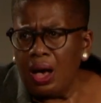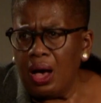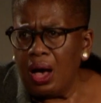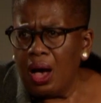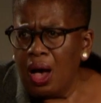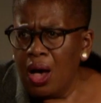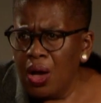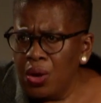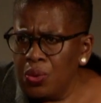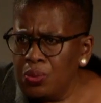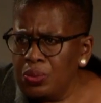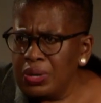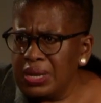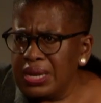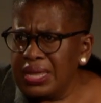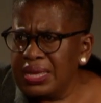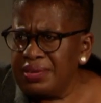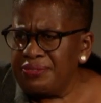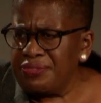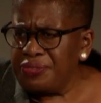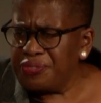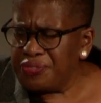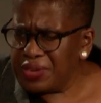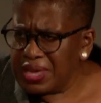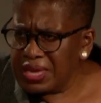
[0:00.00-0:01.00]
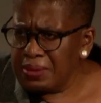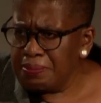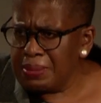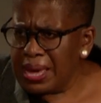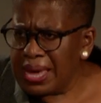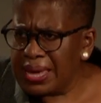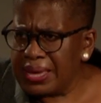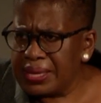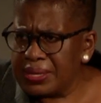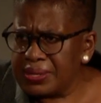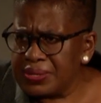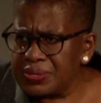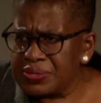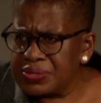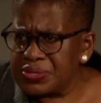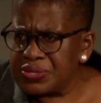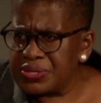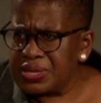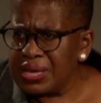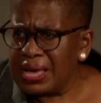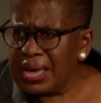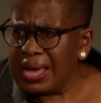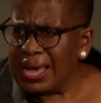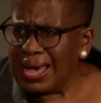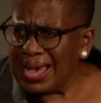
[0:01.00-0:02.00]
Only females
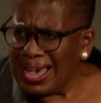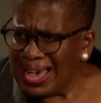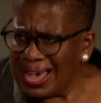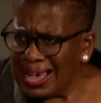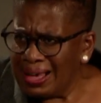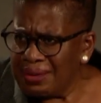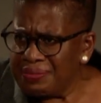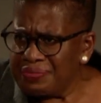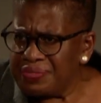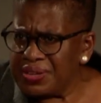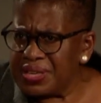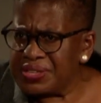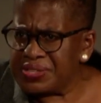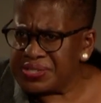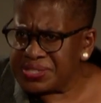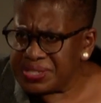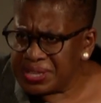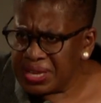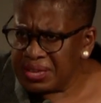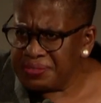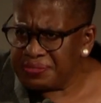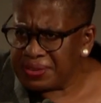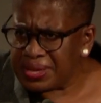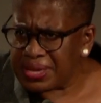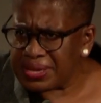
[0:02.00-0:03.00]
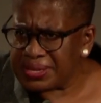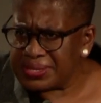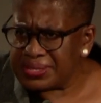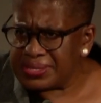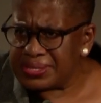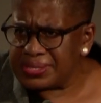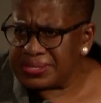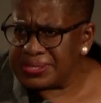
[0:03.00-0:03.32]
have a cervix.